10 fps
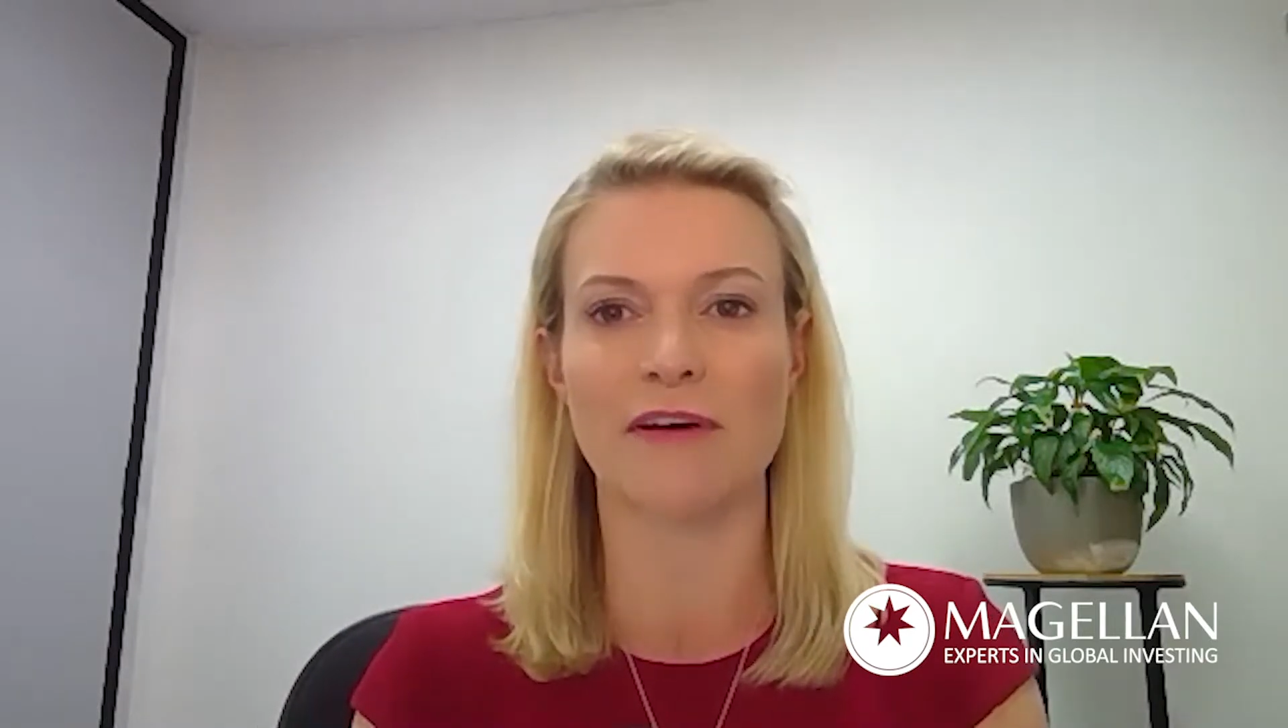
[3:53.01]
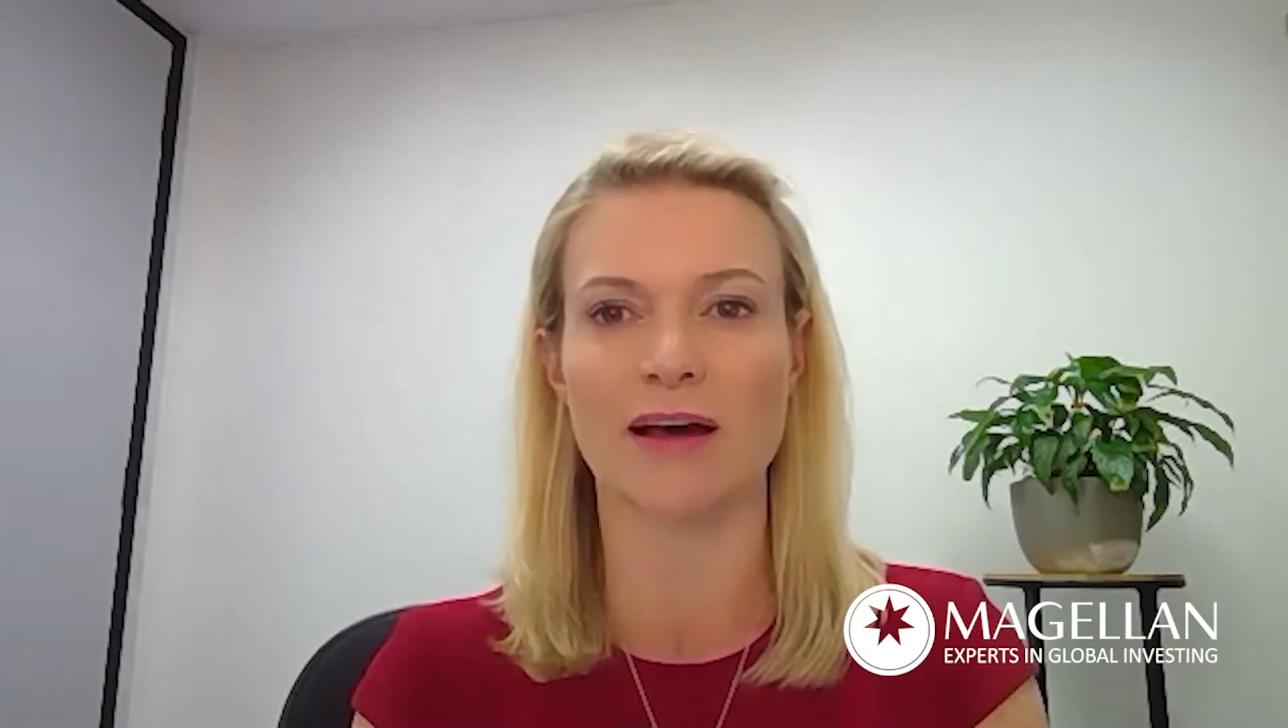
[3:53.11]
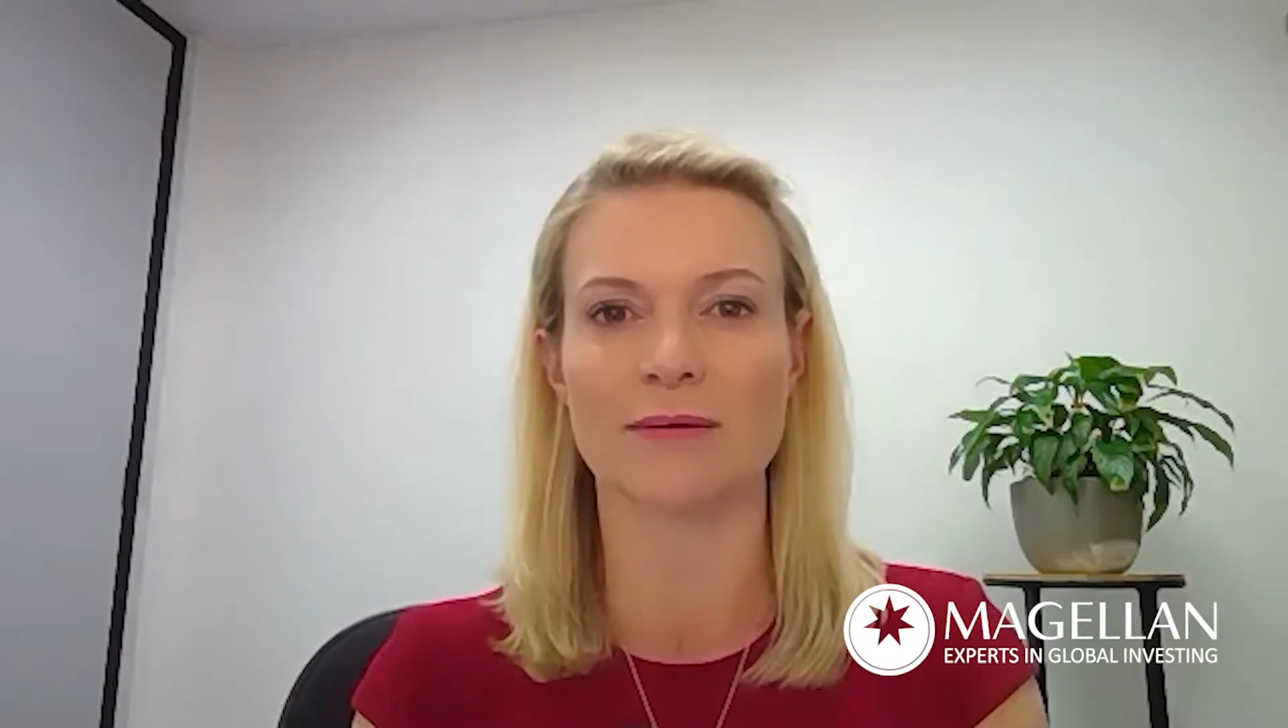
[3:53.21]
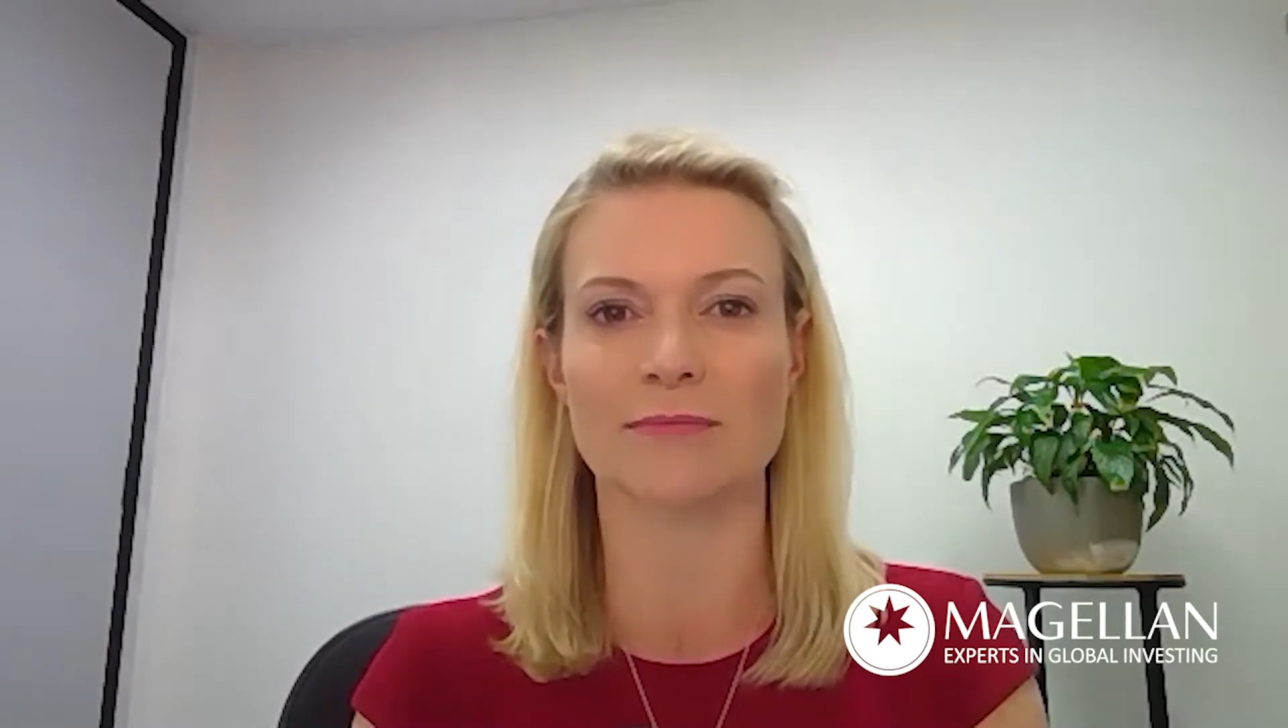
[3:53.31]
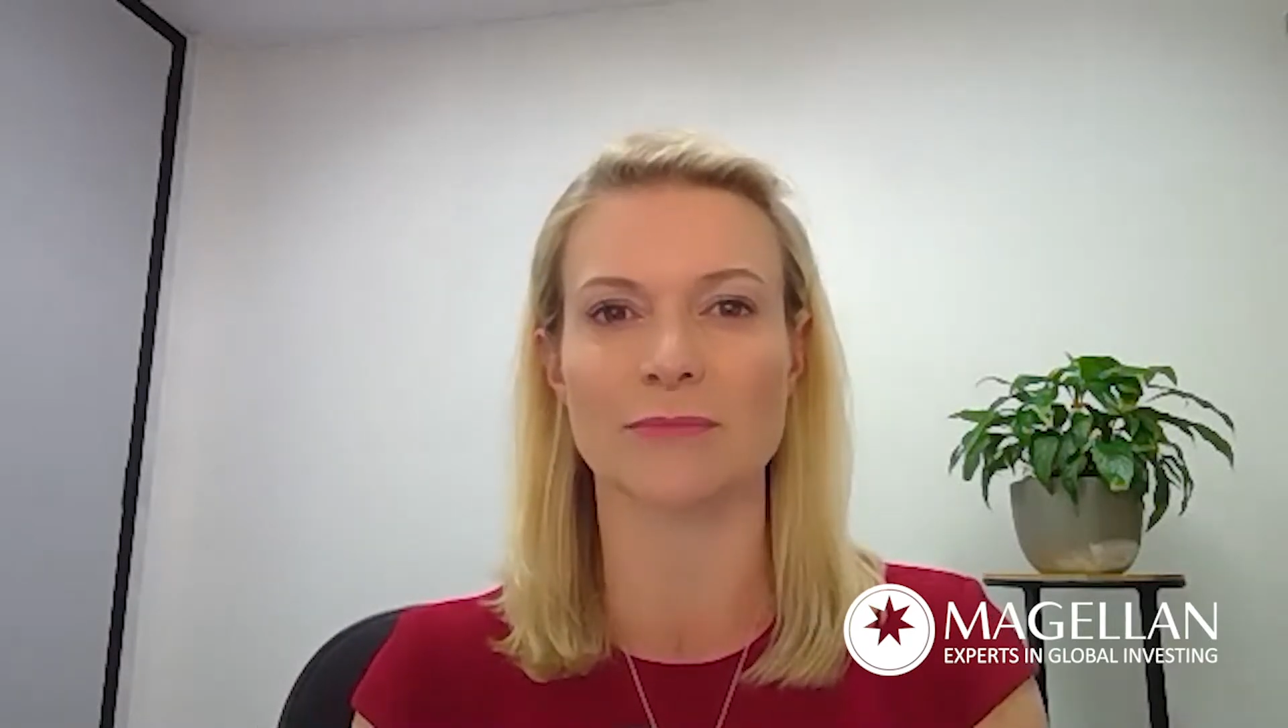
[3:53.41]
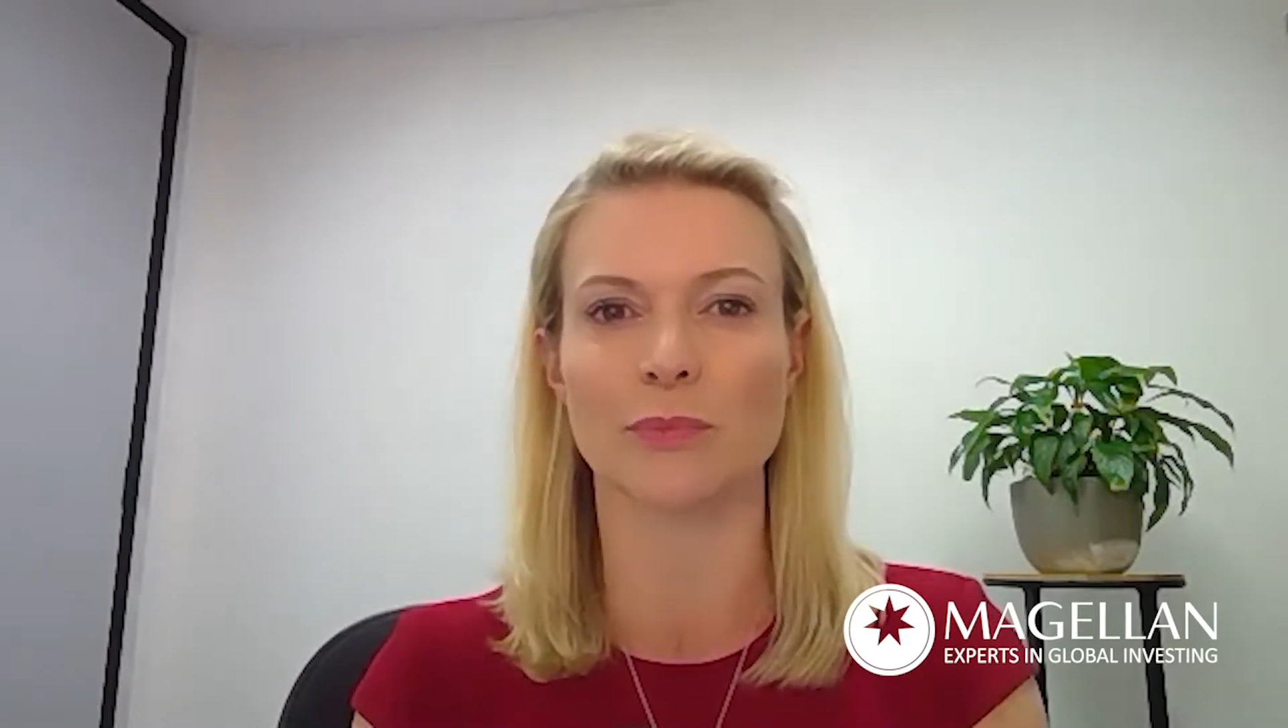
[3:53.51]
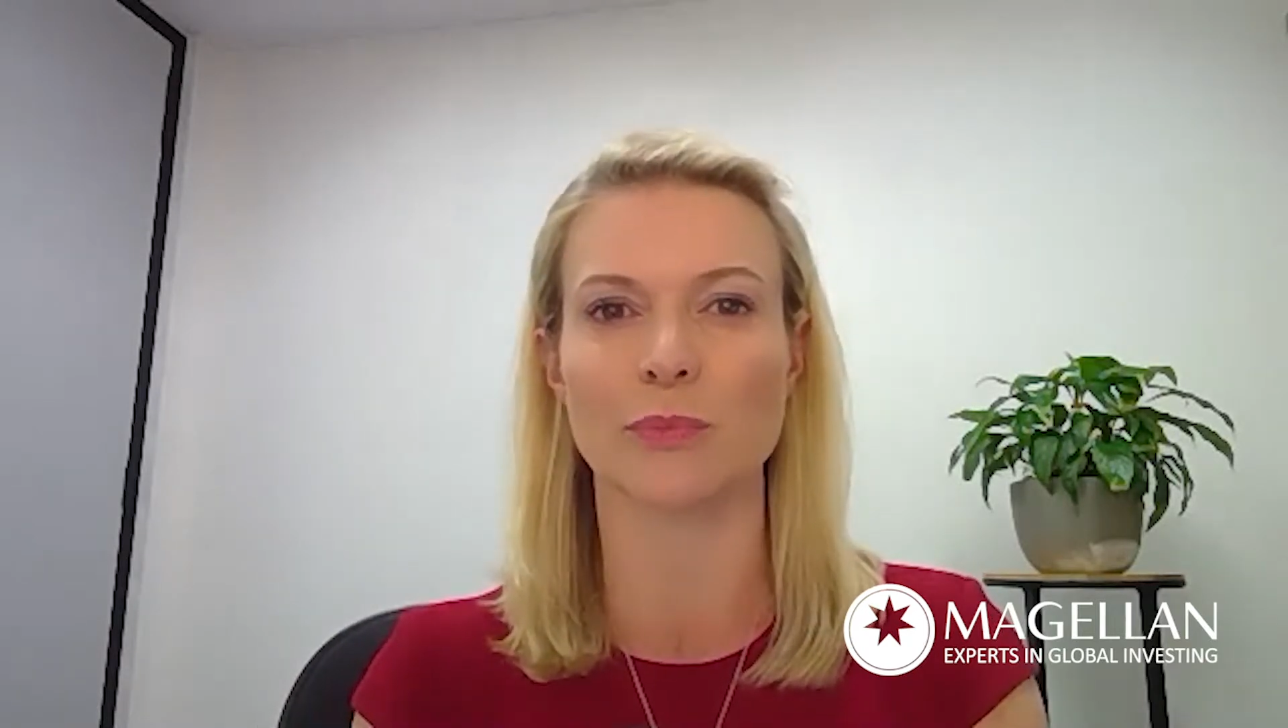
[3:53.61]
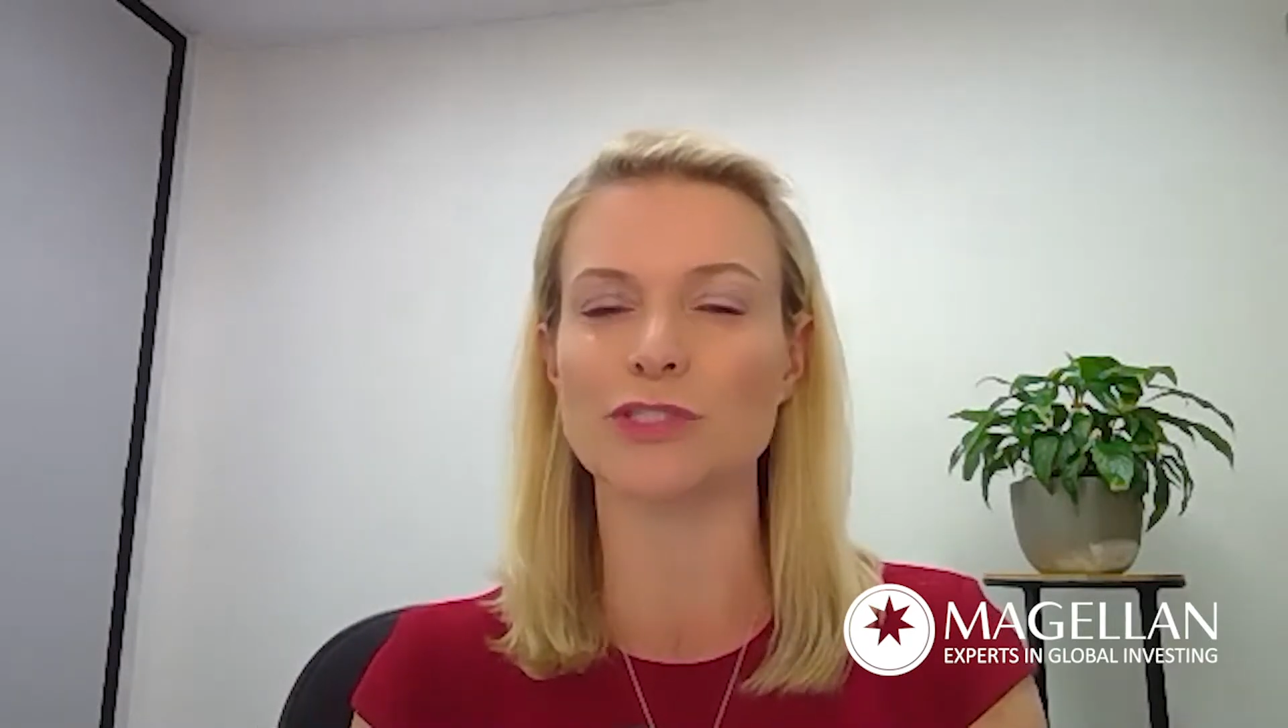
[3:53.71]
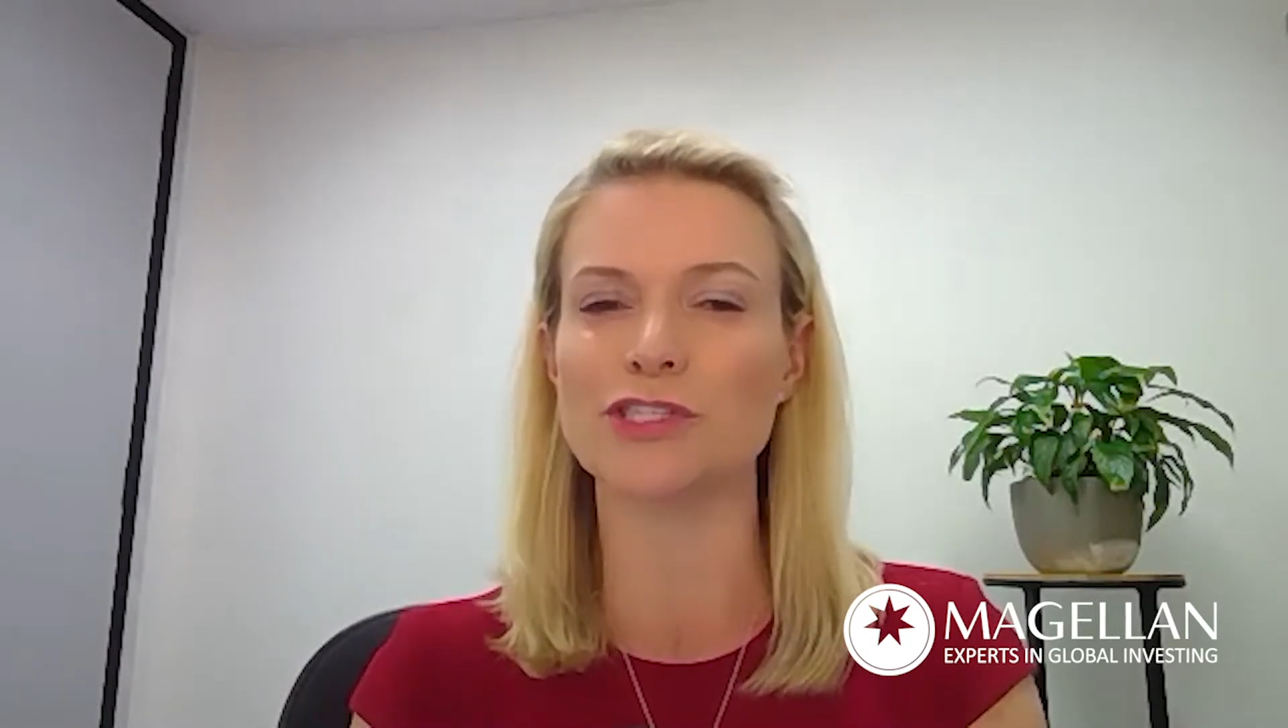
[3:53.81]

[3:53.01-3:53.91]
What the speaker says: would